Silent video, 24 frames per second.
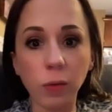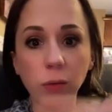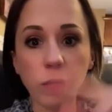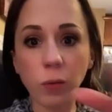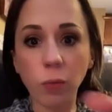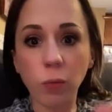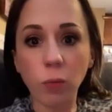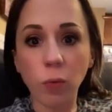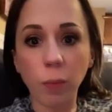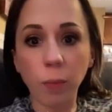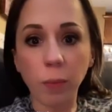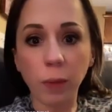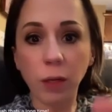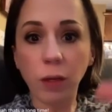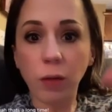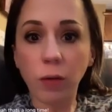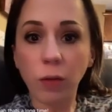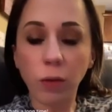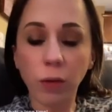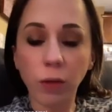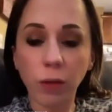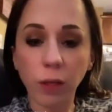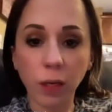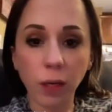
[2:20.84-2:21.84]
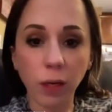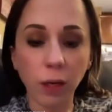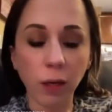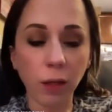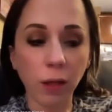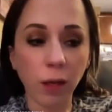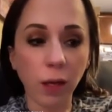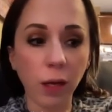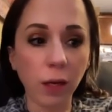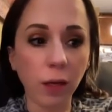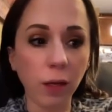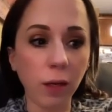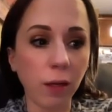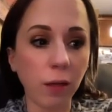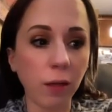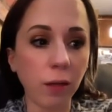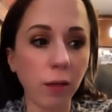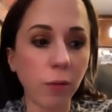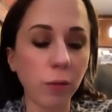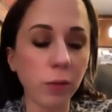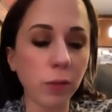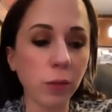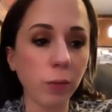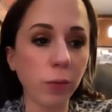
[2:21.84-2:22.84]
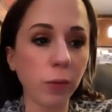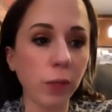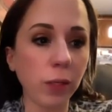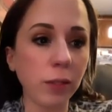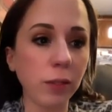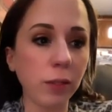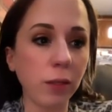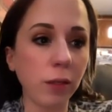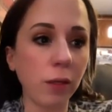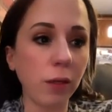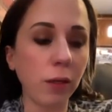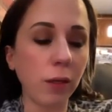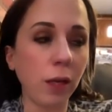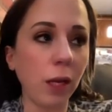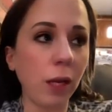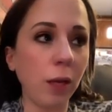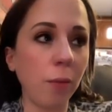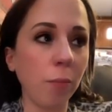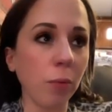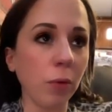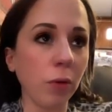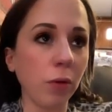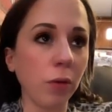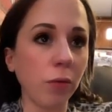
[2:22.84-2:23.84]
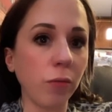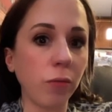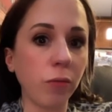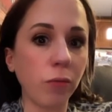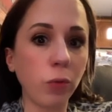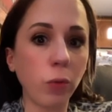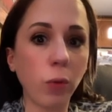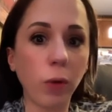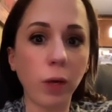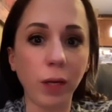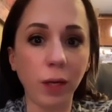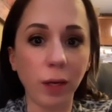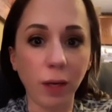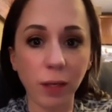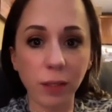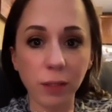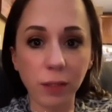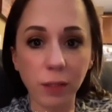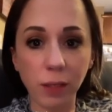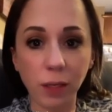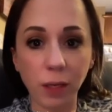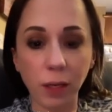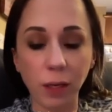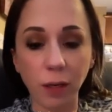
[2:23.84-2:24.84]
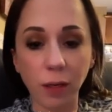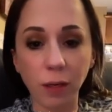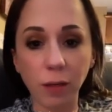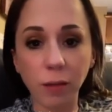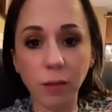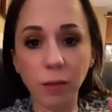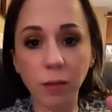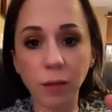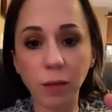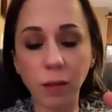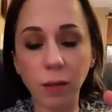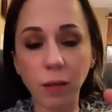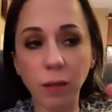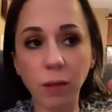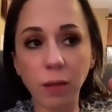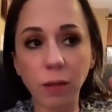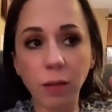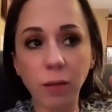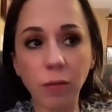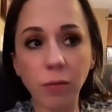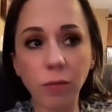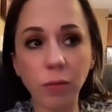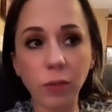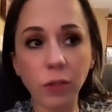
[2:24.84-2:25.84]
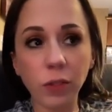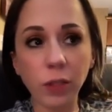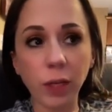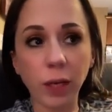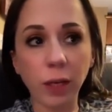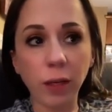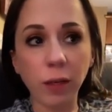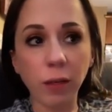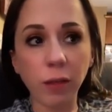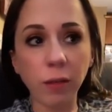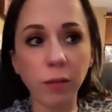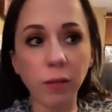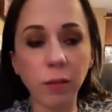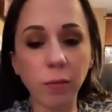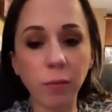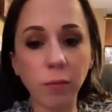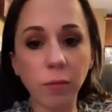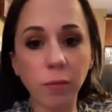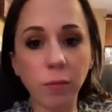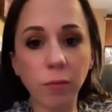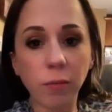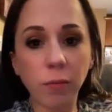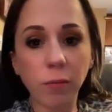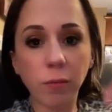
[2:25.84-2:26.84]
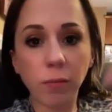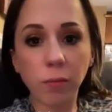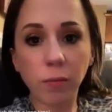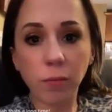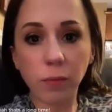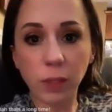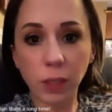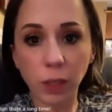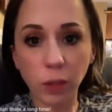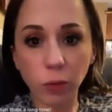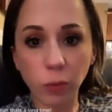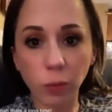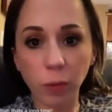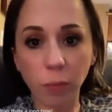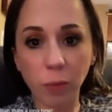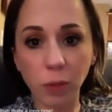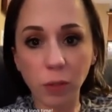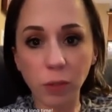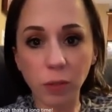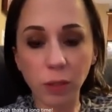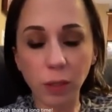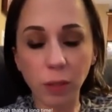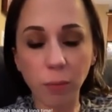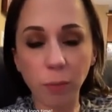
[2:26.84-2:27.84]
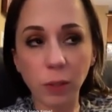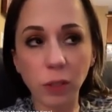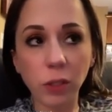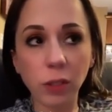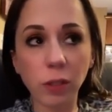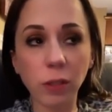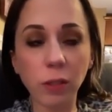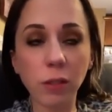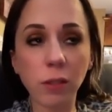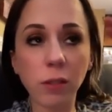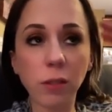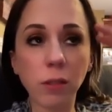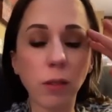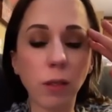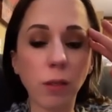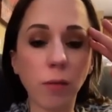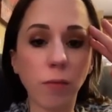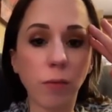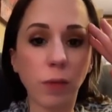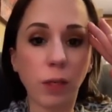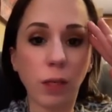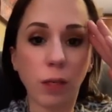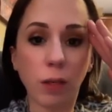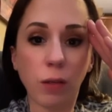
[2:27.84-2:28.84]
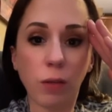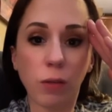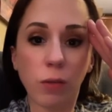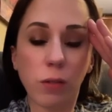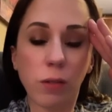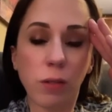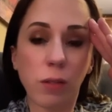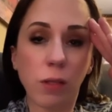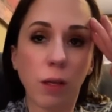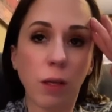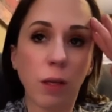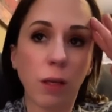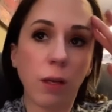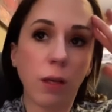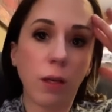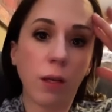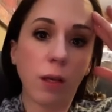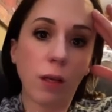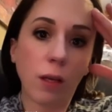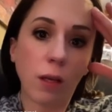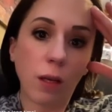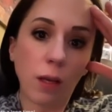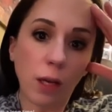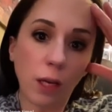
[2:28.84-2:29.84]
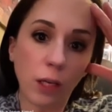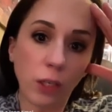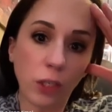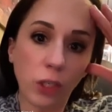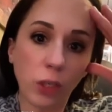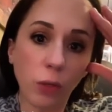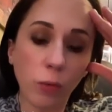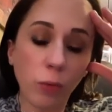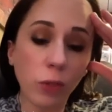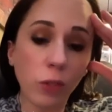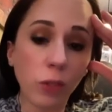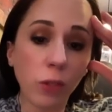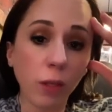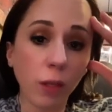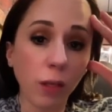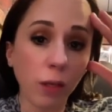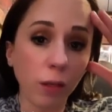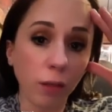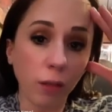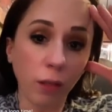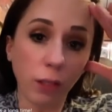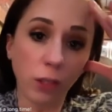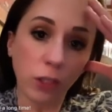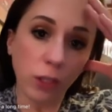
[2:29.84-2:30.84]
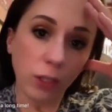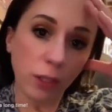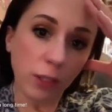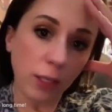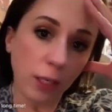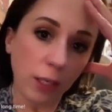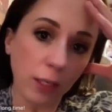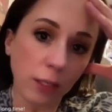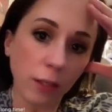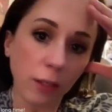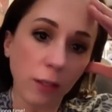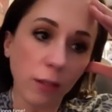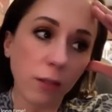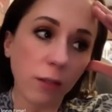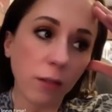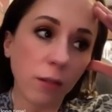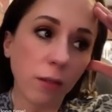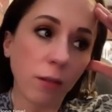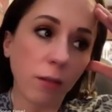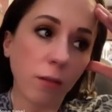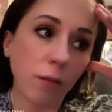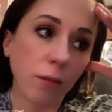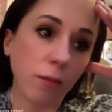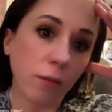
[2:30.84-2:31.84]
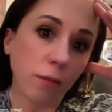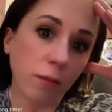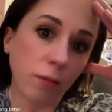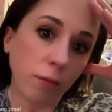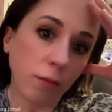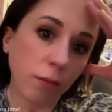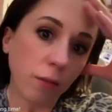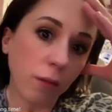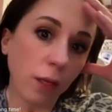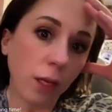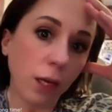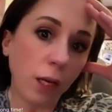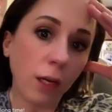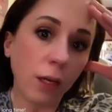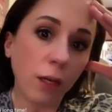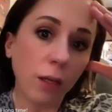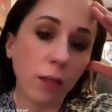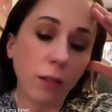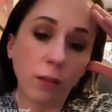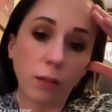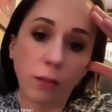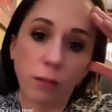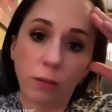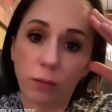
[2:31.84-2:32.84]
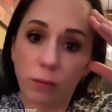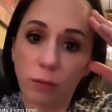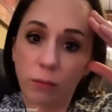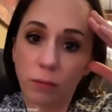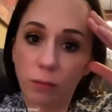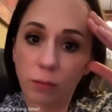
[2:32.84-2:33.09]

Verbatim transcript: There was a woman in North Carolina that was arrested in April of 2019 for child abuse images and videos. And she was literally just sentenced like